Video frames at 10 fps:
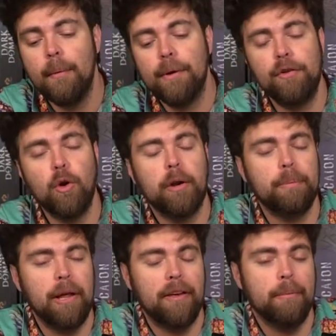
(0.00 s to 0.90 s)
but if you don't
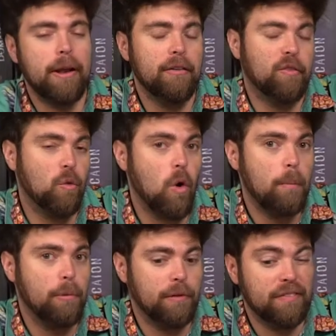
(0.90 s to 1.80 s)
want to play the competitive
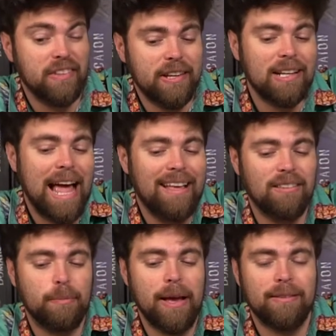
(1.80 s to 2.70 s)
cooperative little
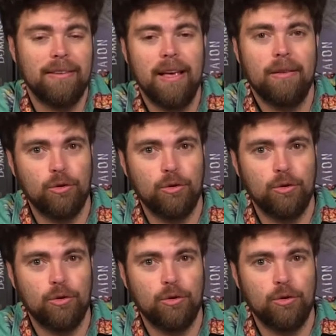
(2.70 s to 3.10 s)
aspects,